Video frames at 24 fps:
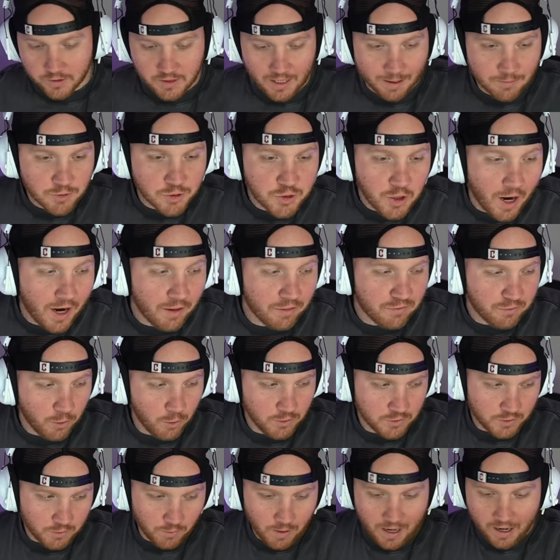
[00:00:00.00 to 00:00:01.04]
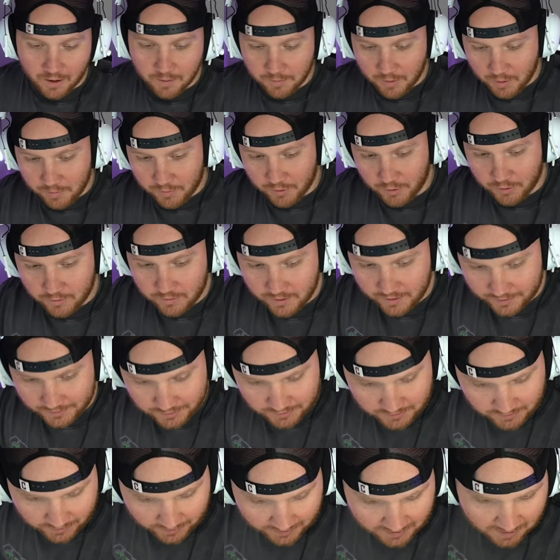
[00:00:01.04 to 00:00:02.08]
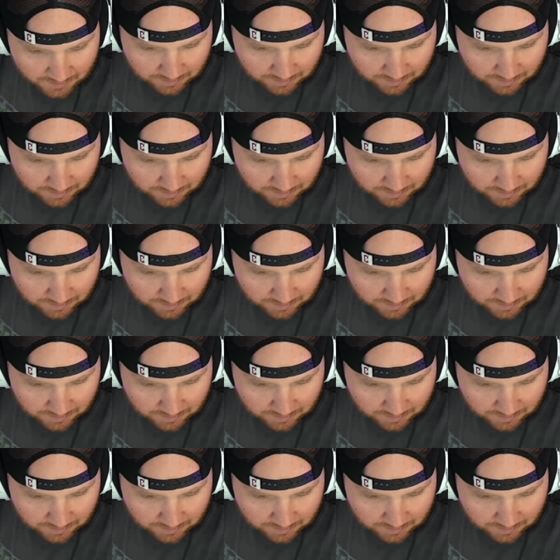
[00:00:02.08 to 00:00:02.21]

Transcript: I'm just trying to throw us around a bit, Boo, and just like keep